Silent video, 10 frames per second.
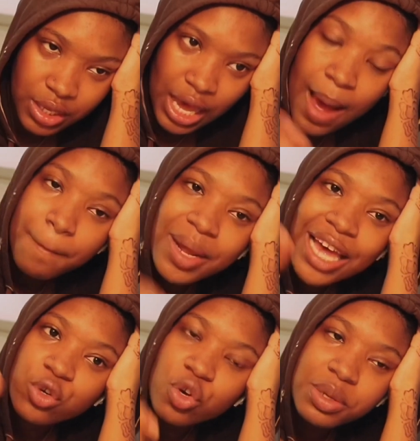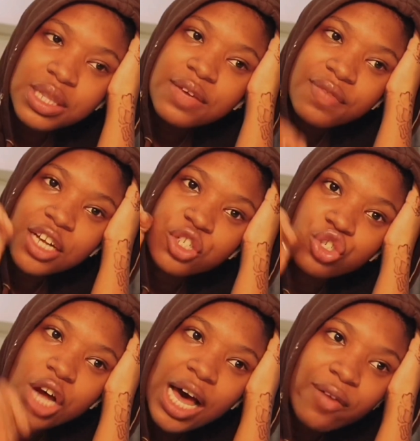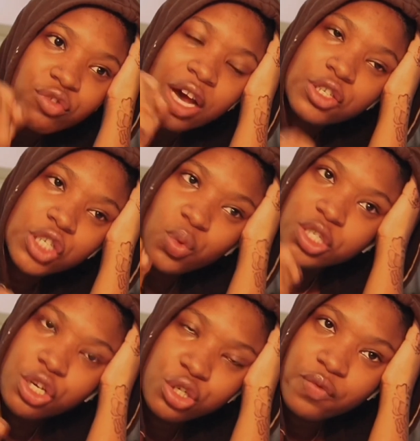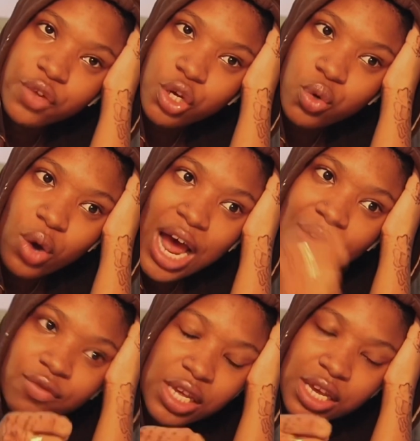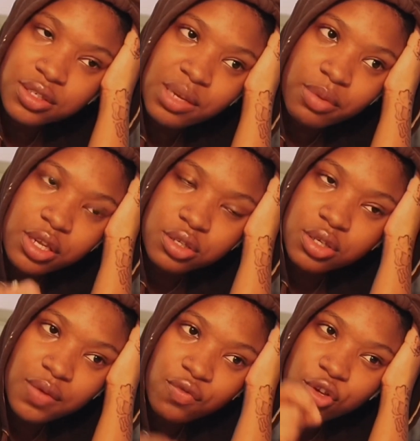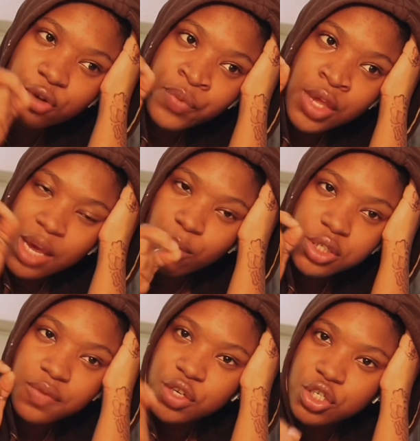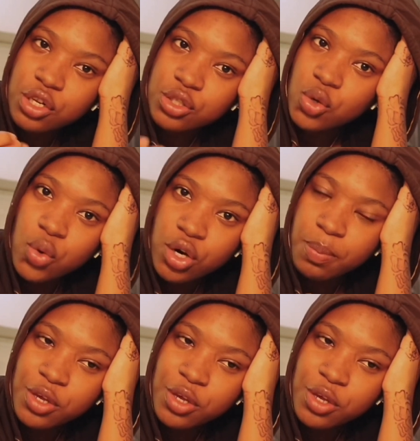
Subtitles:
Yeah, but I don't believe that you have to actually watch a YouTube video or have to get somebody to give you a motivational talk,